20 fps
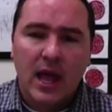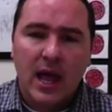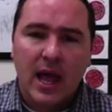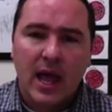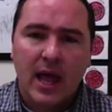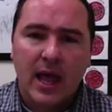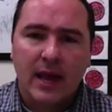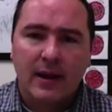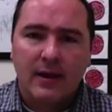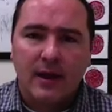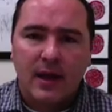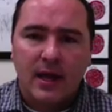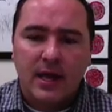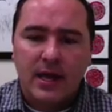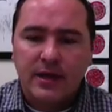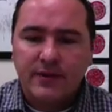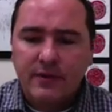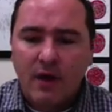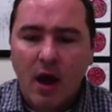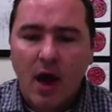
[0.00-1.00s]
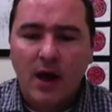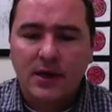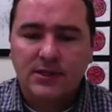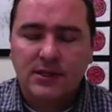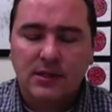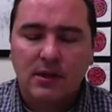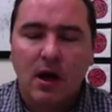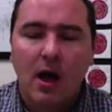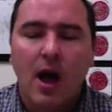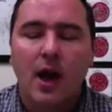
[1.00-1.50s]
And he talked
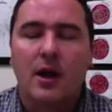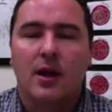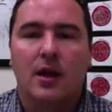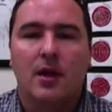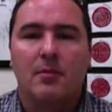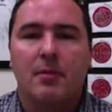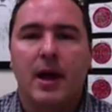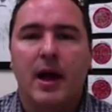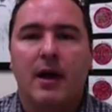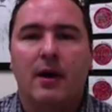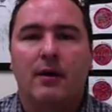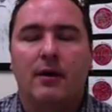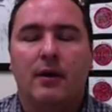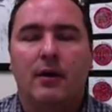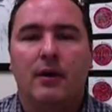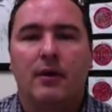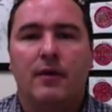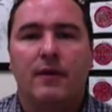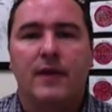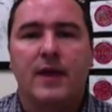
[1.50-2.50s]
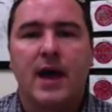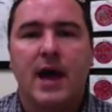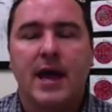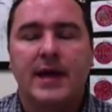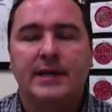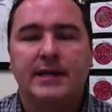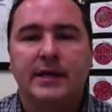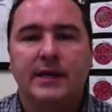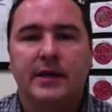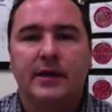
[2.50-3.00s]
a lot about the
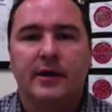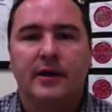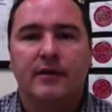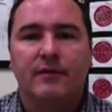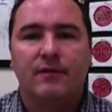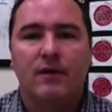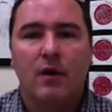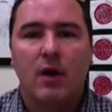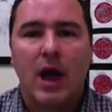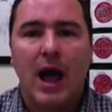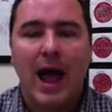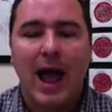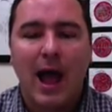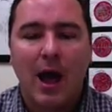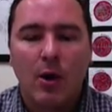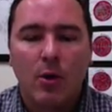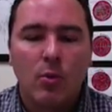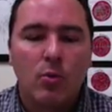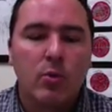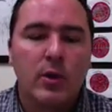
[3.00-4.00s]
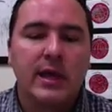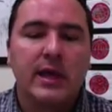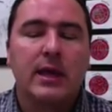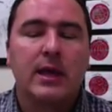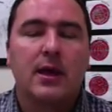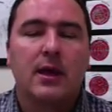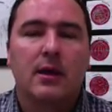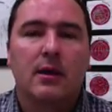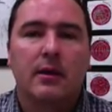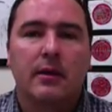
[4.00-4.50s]
idea of how
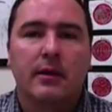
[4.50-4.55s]
we,